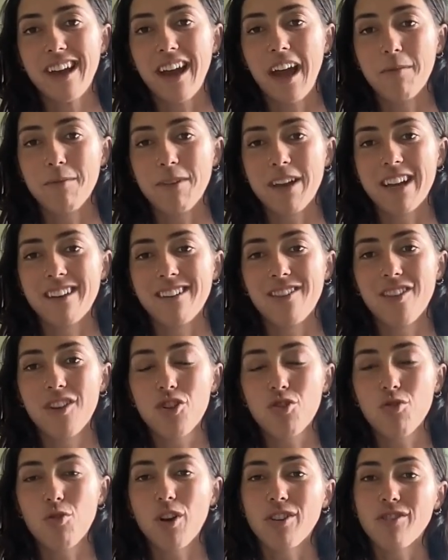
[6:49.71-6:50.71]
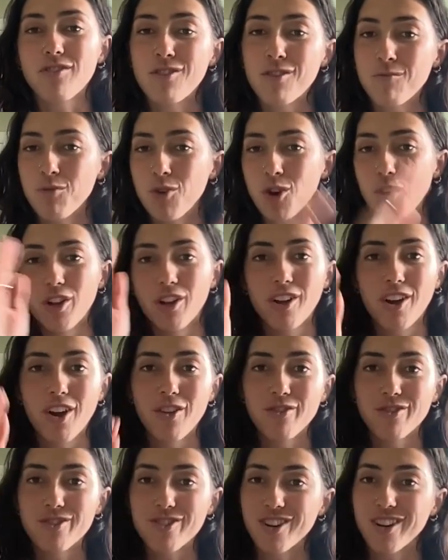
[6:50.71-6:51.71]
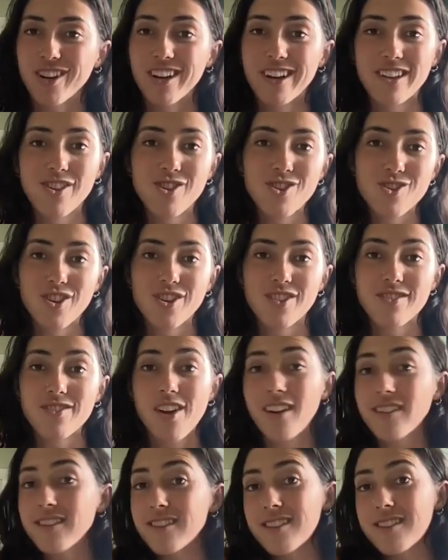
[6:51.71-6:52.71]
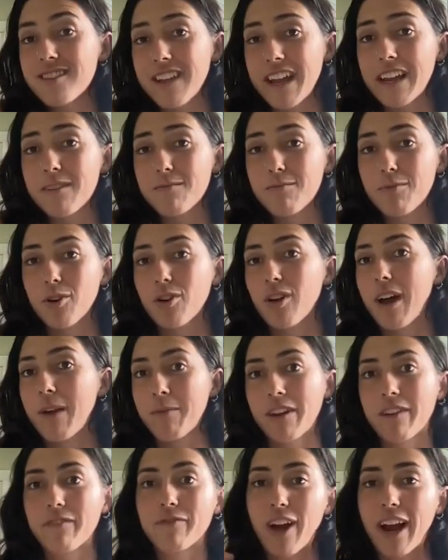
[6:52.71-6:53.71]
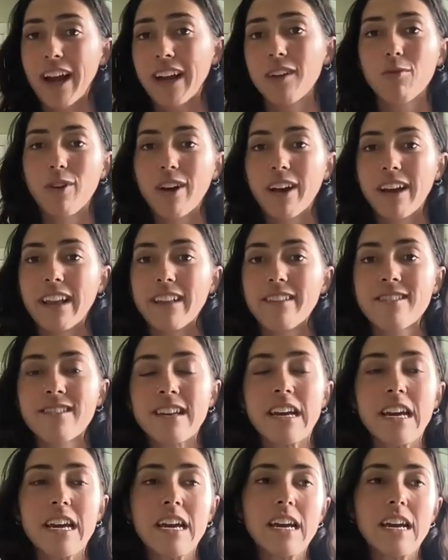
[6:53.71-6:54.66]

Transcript: I mean, the short-term roller coaster is just not sustainable. I mean, for anyone, it's